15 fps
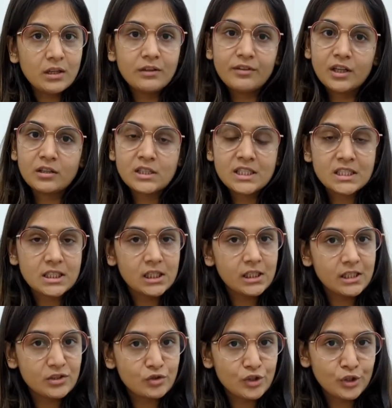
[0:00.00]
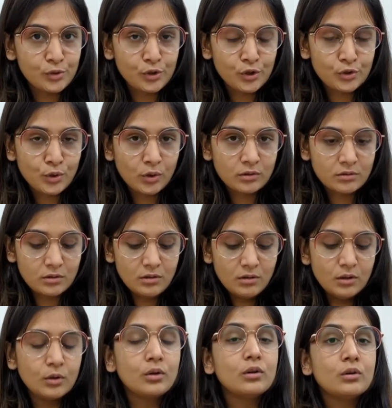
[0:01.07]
giving a detailed history to your doctor,